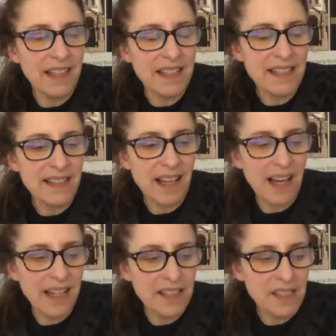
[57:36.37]
these
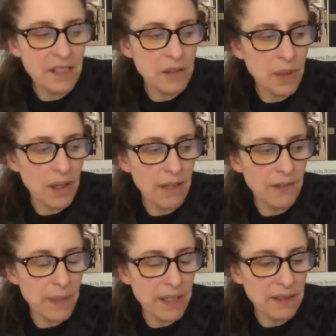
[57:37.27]
slides to a
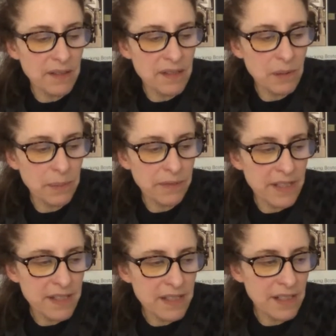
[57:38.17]
harvard medical school
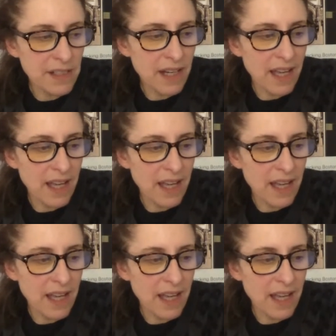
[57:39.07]
professor